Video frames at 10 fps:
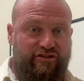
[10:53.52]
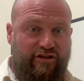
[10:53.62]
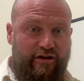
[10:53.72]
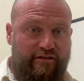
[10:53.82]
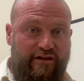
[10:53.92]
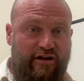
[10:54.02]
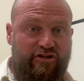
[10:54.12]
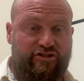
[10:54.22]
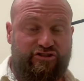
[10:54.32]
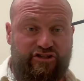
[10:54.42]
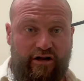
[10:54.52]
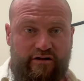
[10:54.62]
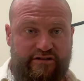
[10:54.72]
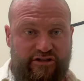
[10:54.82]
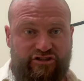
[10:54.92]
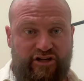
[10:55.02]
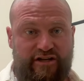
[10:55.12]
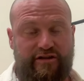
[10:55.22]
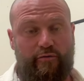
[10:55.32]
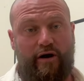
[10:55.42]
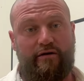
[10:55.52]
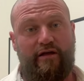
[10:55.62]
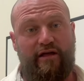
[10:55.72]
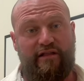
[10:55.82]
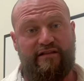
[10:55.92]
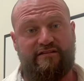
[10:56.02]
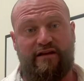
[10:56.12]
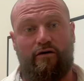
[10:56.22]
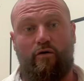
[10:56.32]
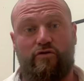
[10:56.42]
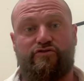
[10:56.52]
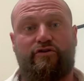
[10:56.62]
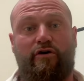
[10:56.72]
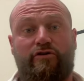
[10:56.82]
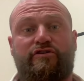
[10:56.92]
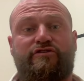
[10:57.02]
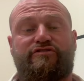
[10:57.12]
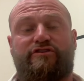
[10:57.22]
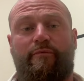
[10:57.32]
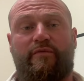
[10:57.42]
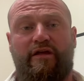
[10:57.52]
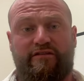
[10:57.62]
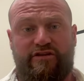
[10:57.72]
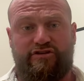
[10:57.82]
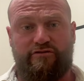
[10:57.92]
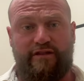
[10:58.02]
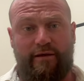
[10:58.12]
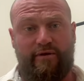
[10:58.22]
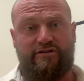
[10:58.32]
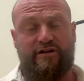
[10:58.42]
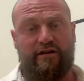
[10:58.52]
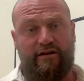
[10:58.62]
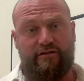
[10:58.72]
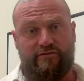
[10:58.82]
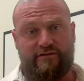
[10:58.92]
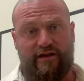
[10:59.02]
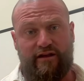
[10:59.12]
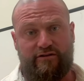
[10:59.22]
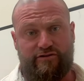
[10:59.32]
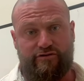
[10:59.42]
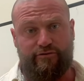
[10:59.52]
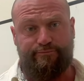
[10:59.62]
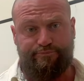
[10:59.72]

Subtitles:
the needle jiggles and shakes around, and this can also cause some tissue damage leading to scar tissue.